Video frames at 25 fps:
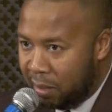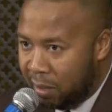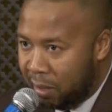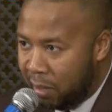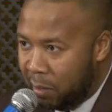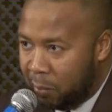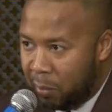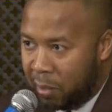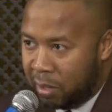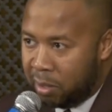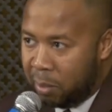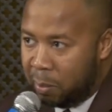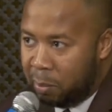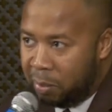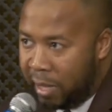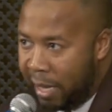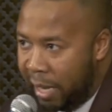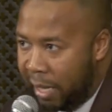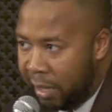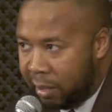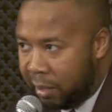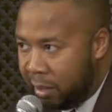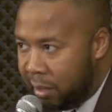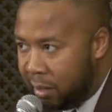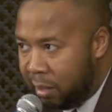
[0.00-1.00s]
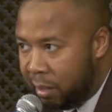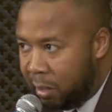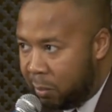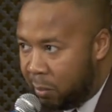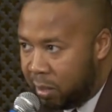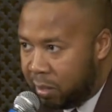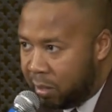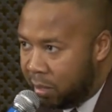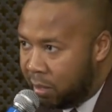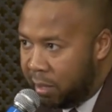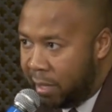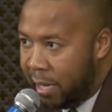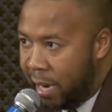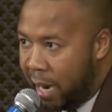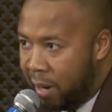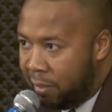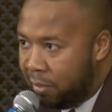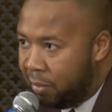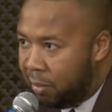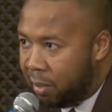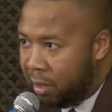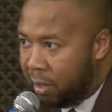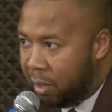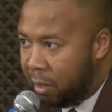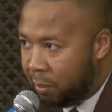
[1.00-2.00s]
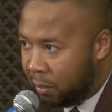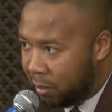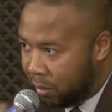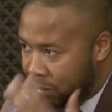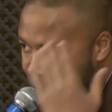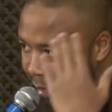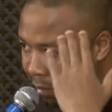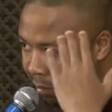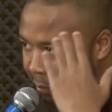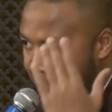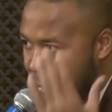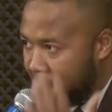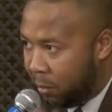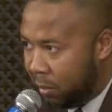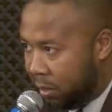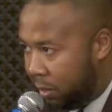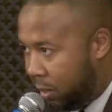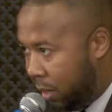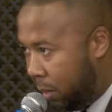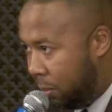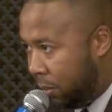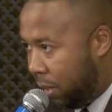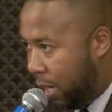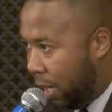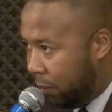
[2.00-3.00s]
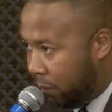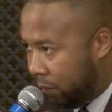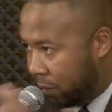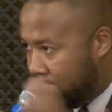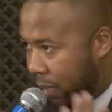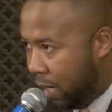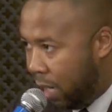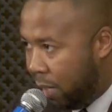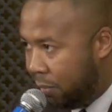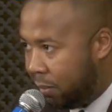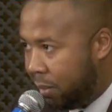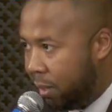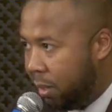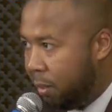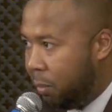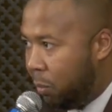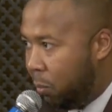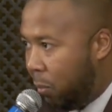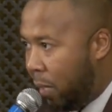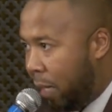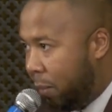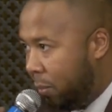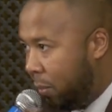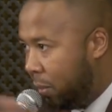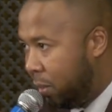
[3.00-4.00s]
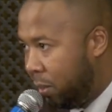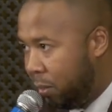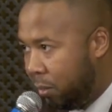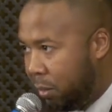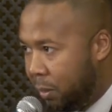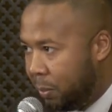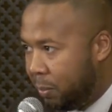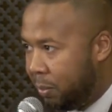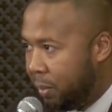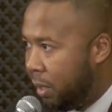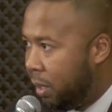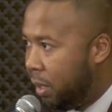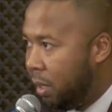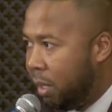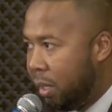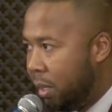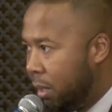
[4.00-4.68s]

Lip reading: And he wasn't black either. He wasn't an African, because that's what we say. Black, we think African, and white, we think European.